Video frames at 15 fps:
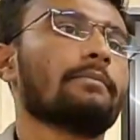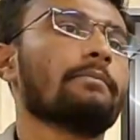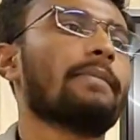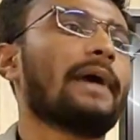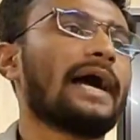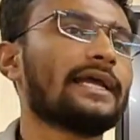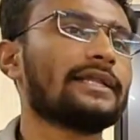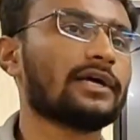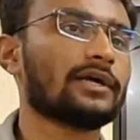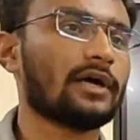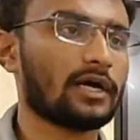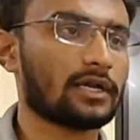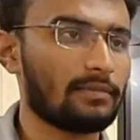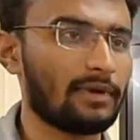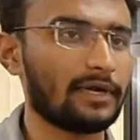by the
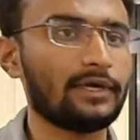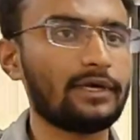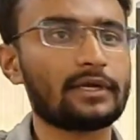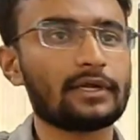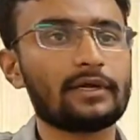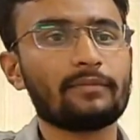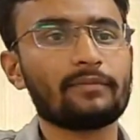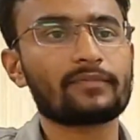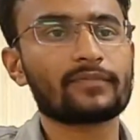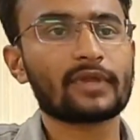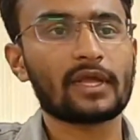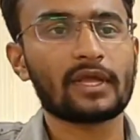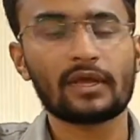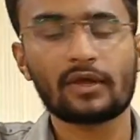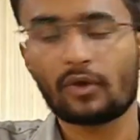government
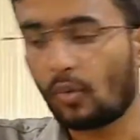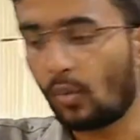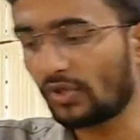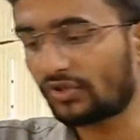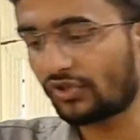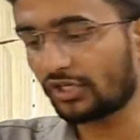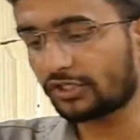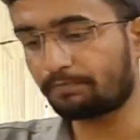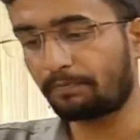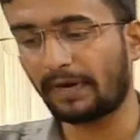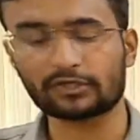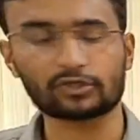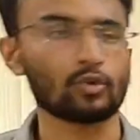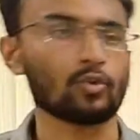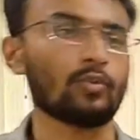with respect
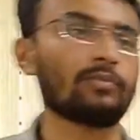to